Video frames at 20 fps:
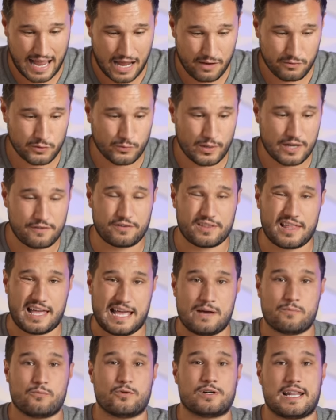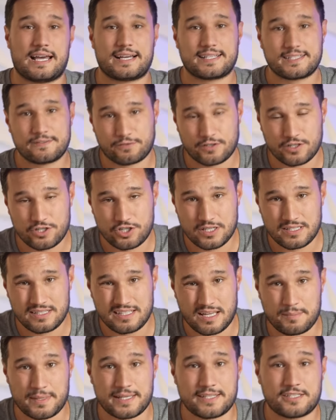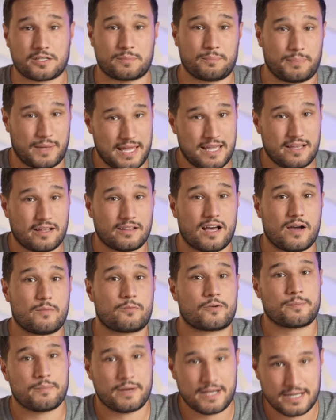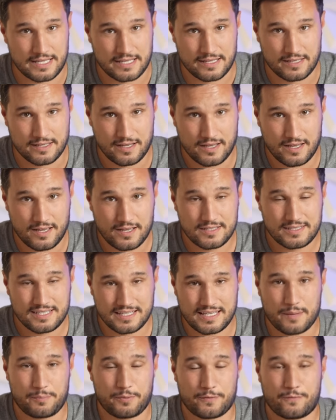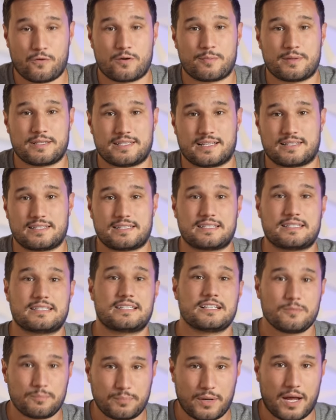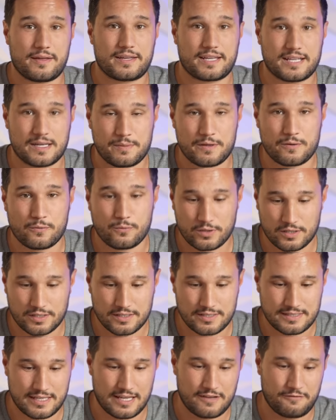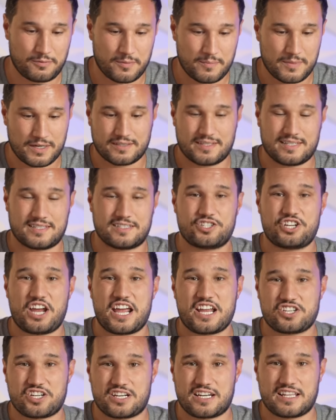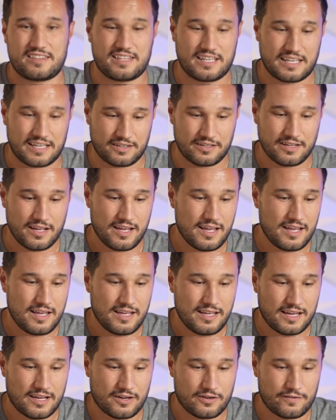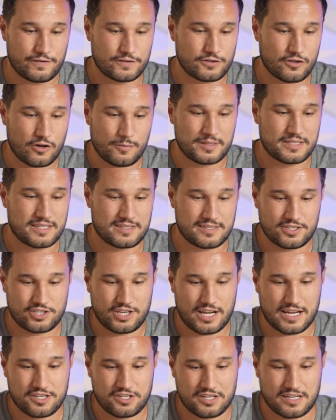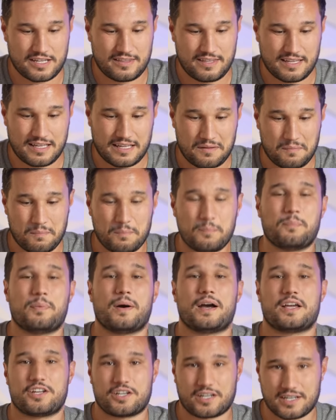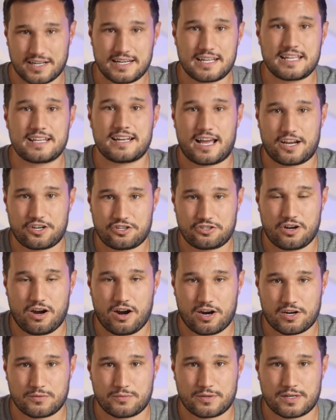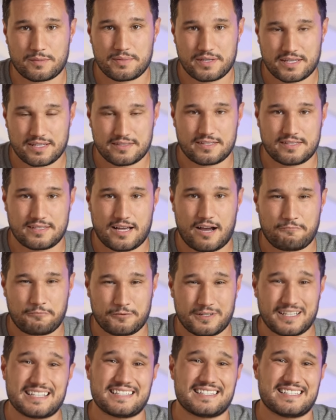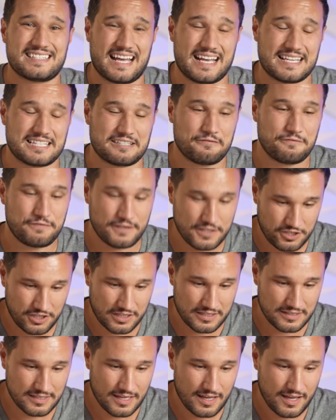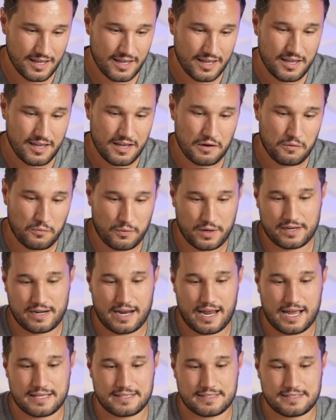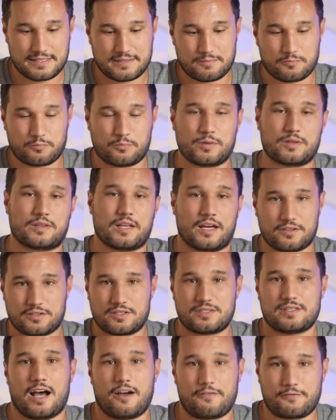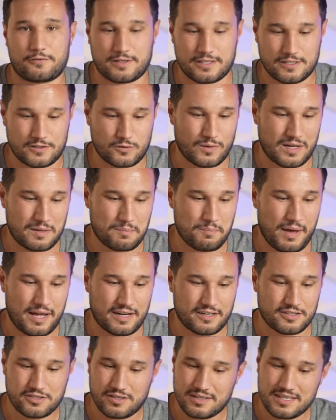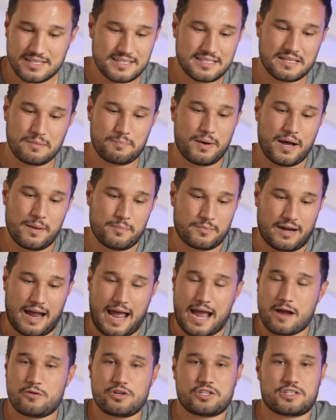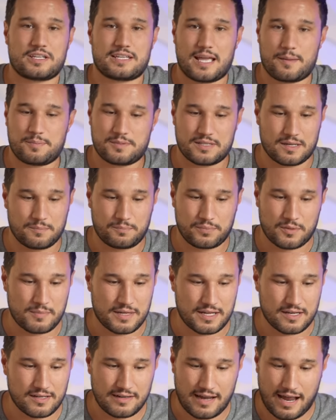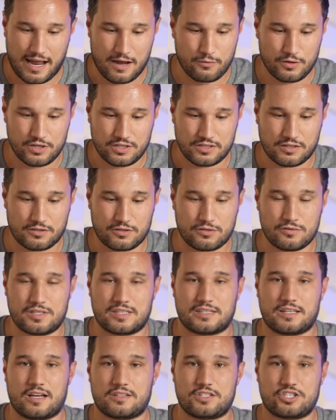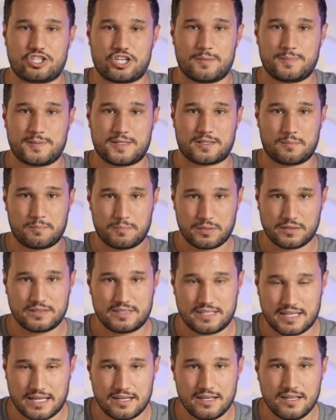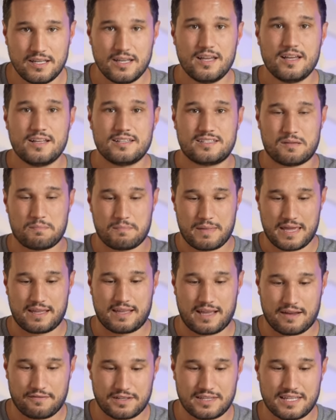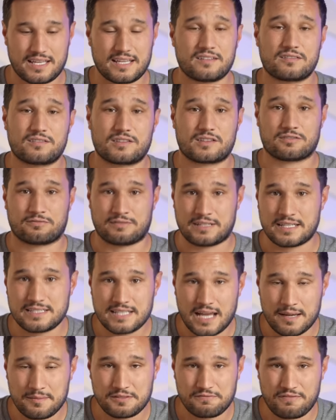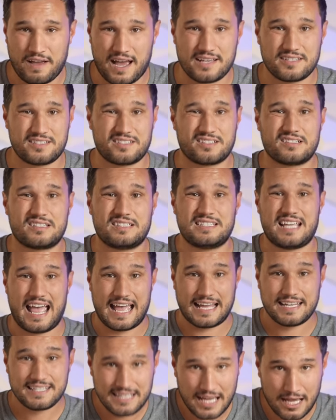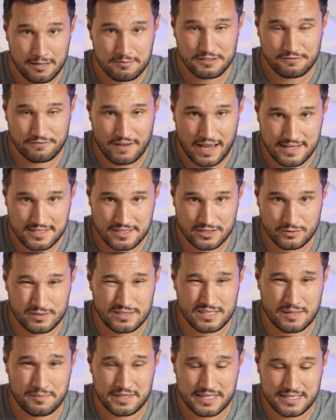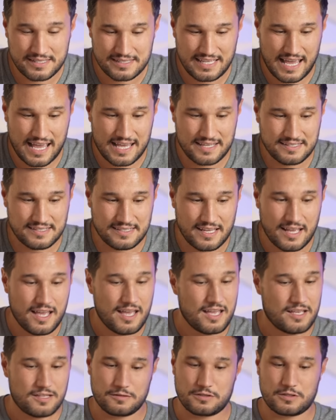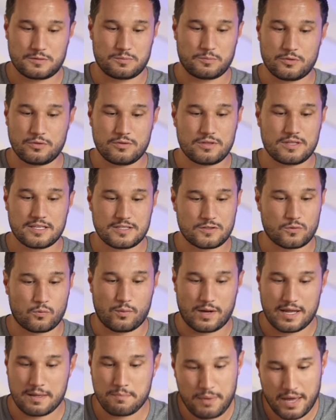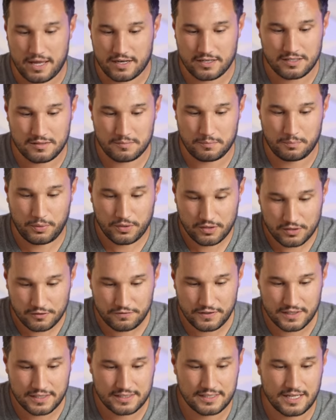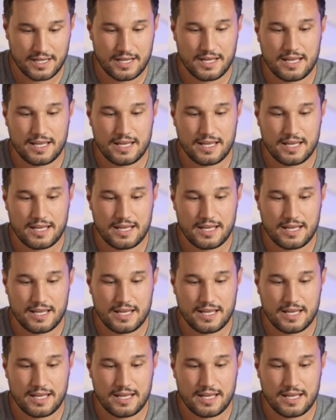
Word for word: I would wait for the M one X version. That means you're paying a lot more money to get performance that's still probably going to be worse if Premiere doesn't change anything, uh, or if Adobe doesn't change anything, but you're going to need extra hardware because the software isn't as efficient, whereas with other software, it's way better. So this is a bummer. I wish they kept it in Premiere. I wish they're using the chips that are built in to make everything three times faster, ten times faster with some of these tests, smoothness way better and perfect,